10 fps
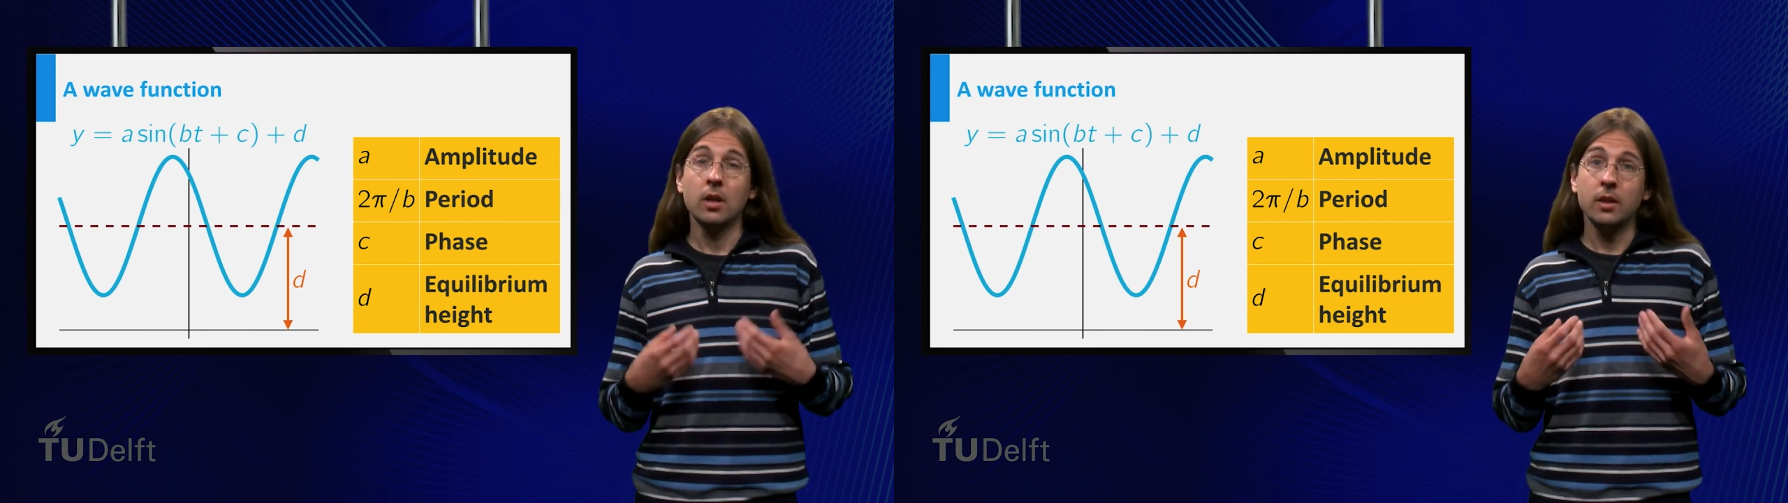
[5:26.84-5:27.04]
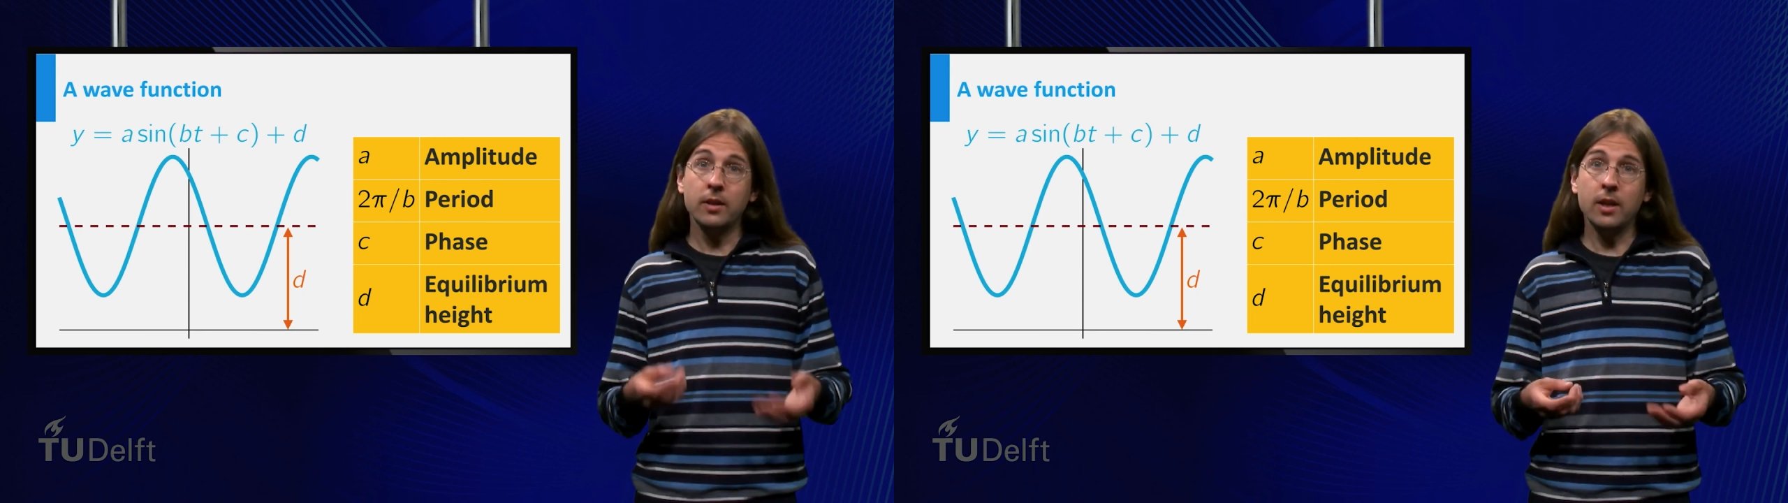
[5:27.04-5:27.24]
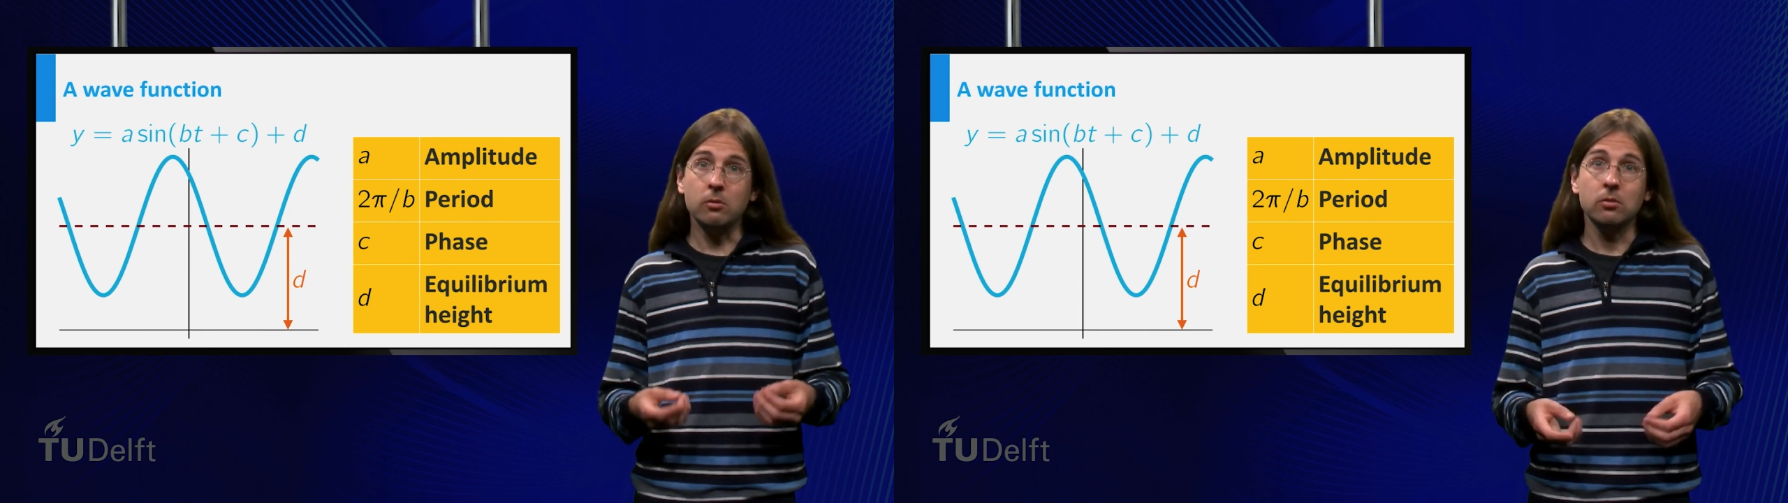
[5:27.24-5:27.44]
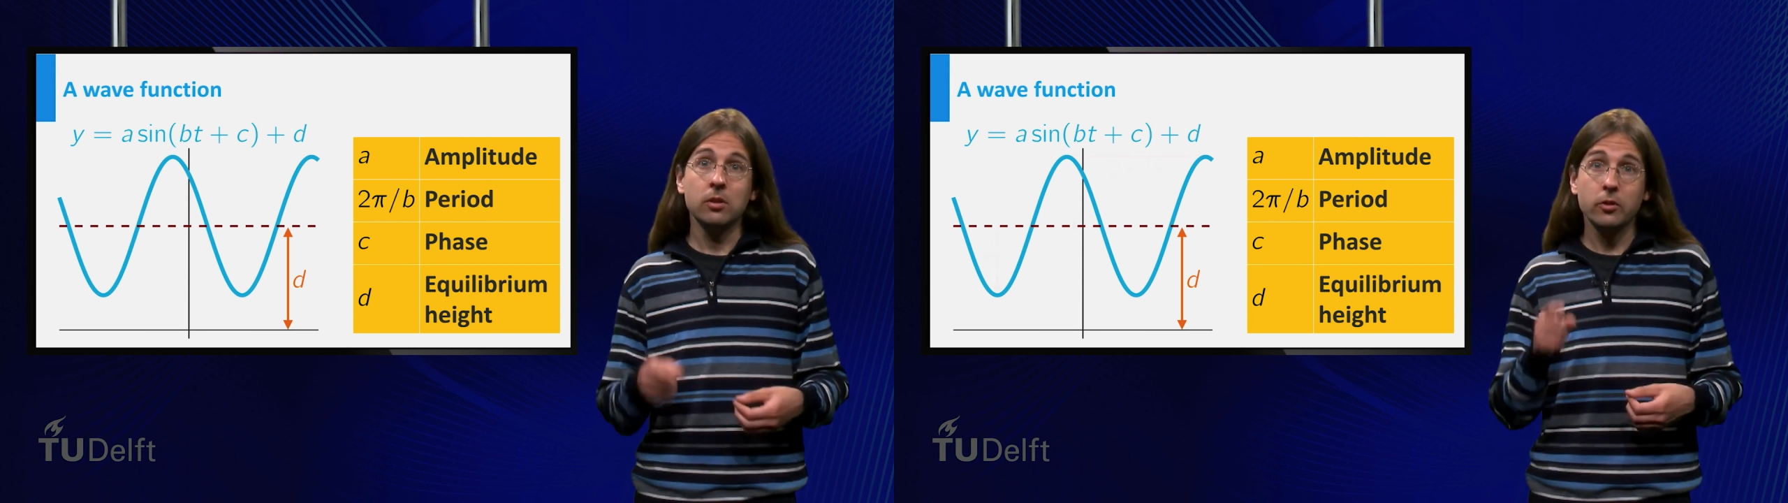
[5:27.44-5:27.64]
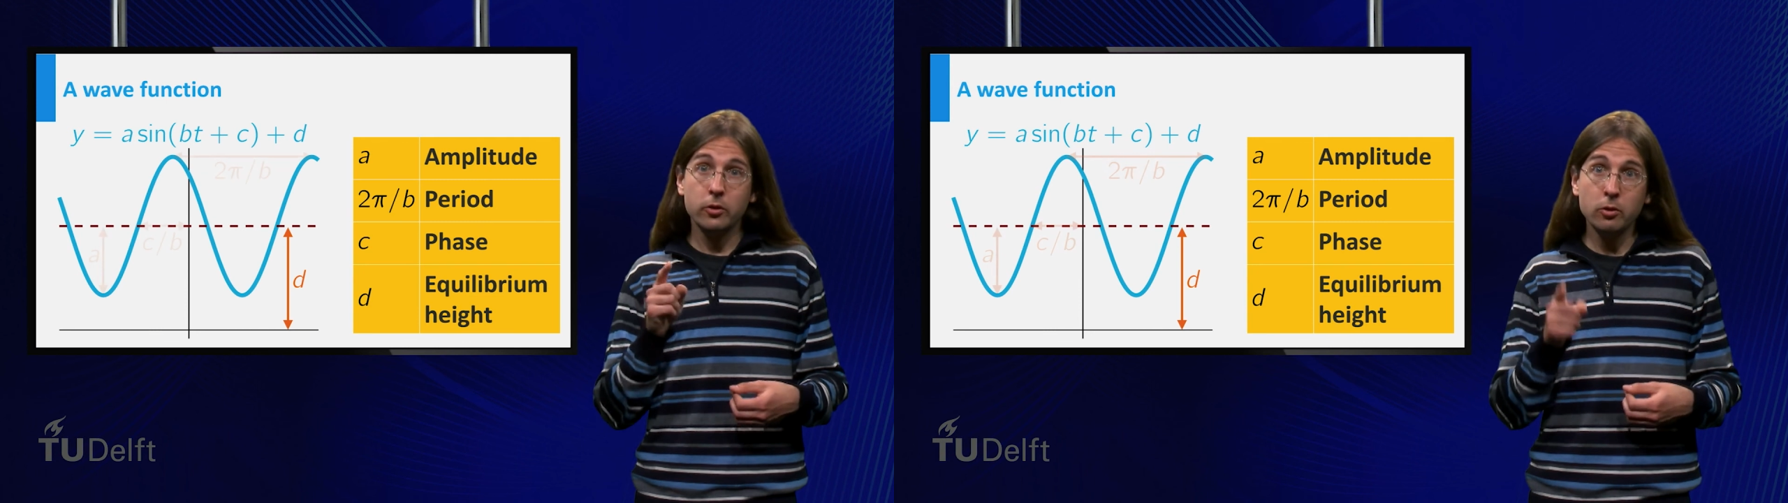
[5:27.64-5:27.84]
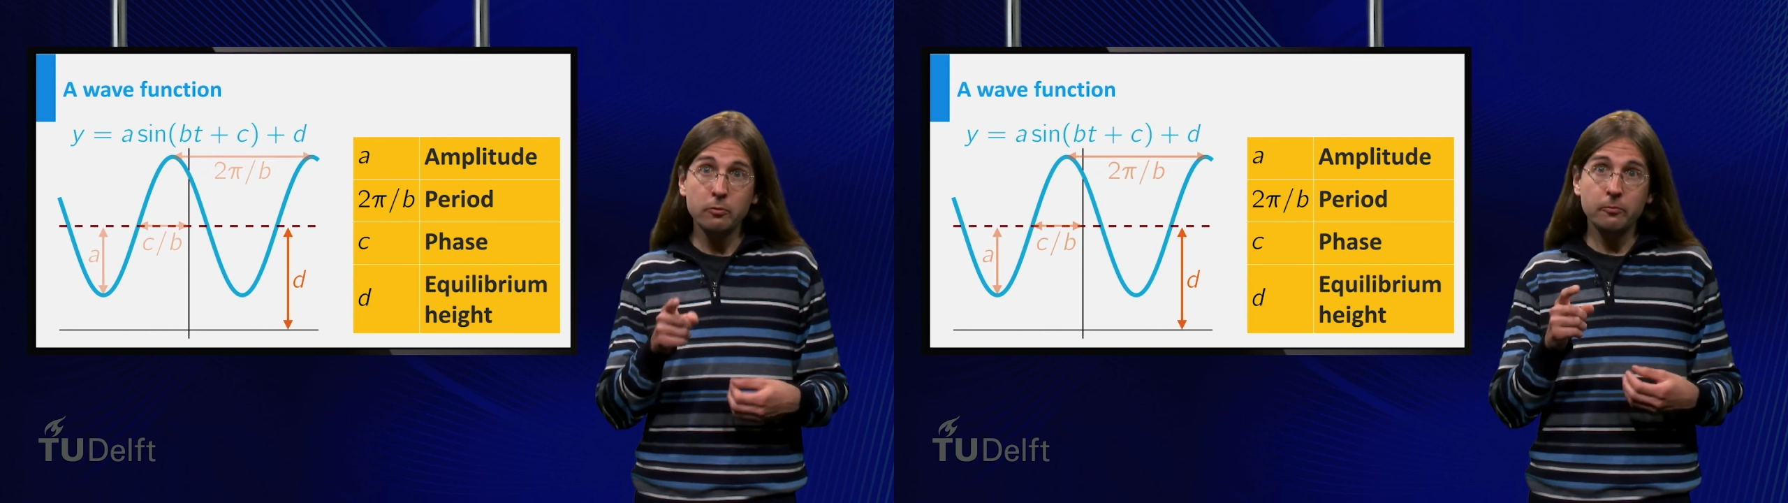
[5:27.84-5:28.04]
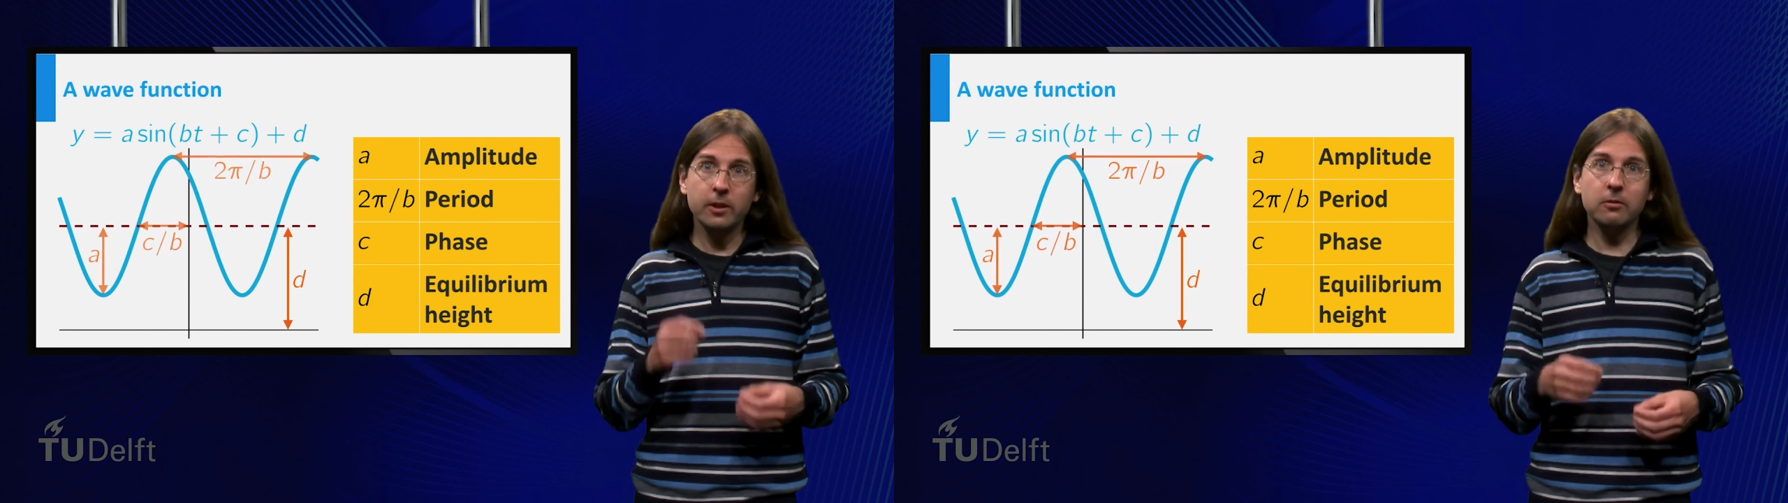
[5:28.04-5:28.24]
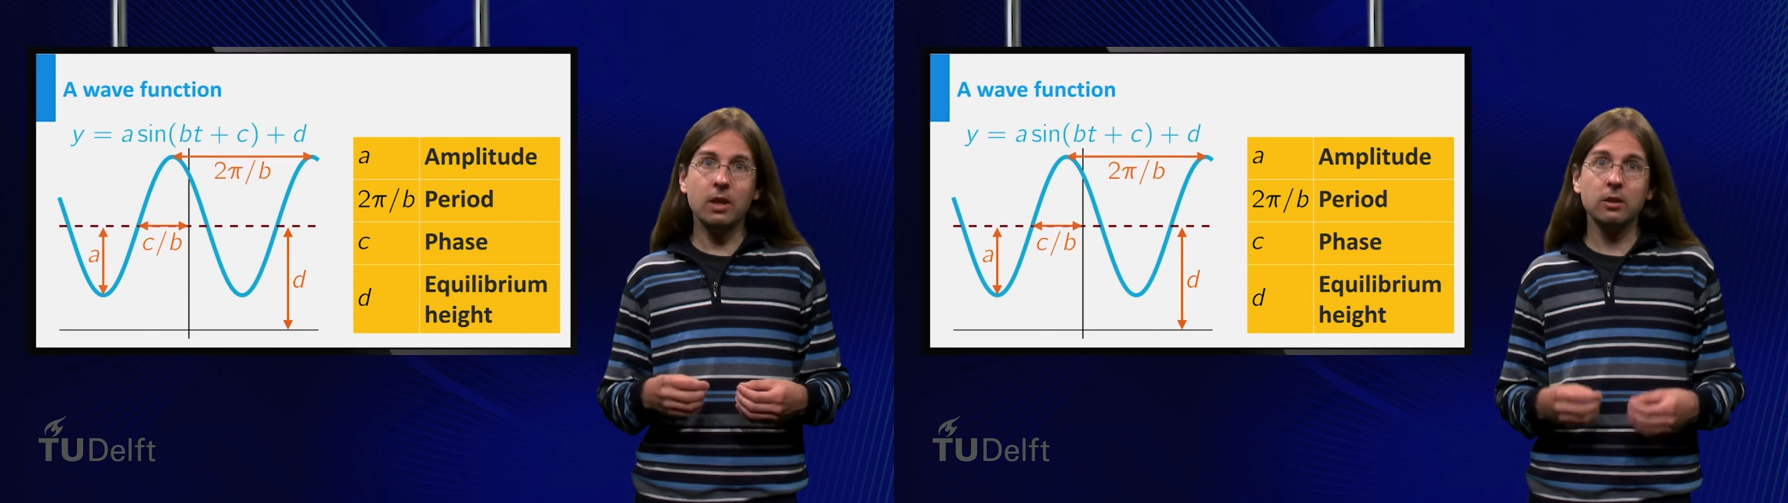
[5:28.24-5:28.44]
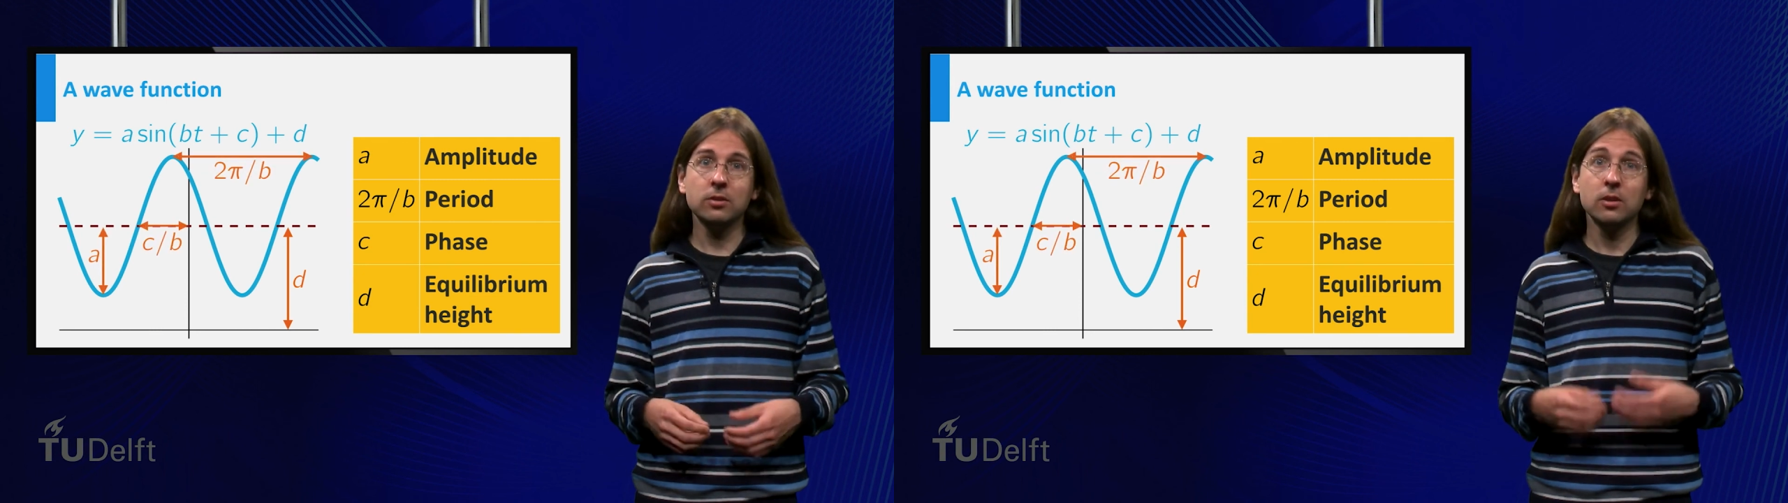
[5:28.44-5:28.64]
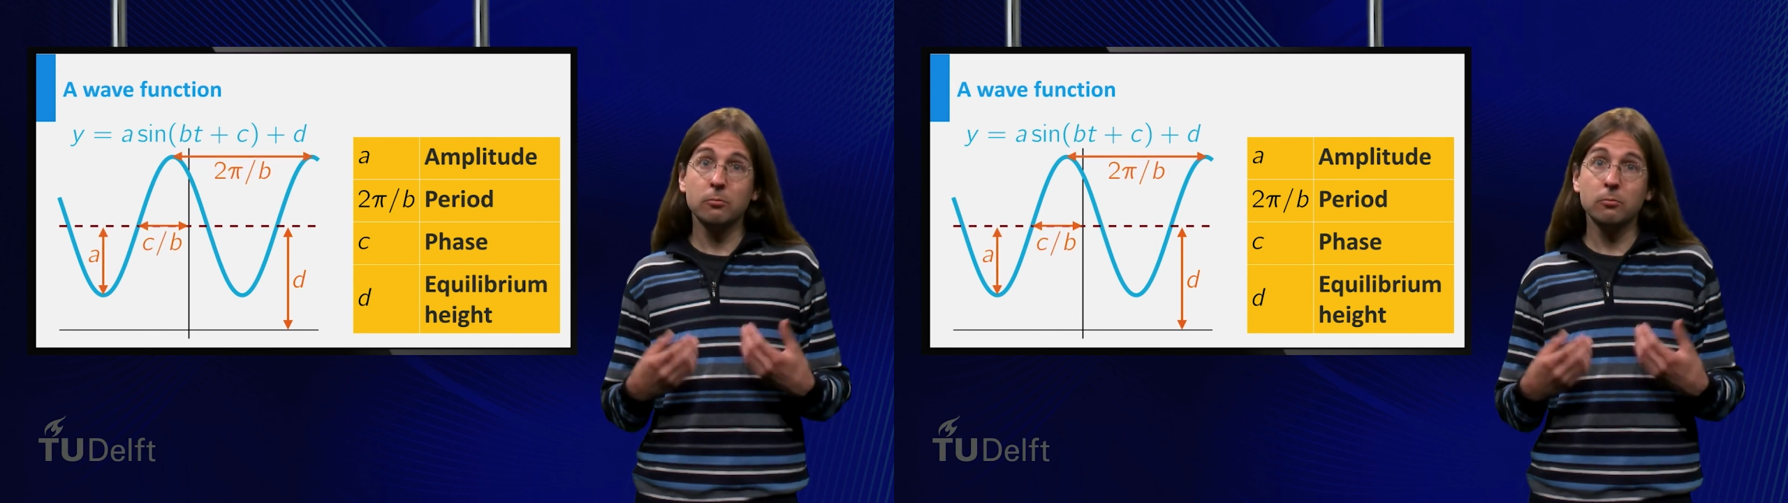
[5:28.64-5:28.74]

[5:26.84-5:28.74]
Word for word: Now, you figure out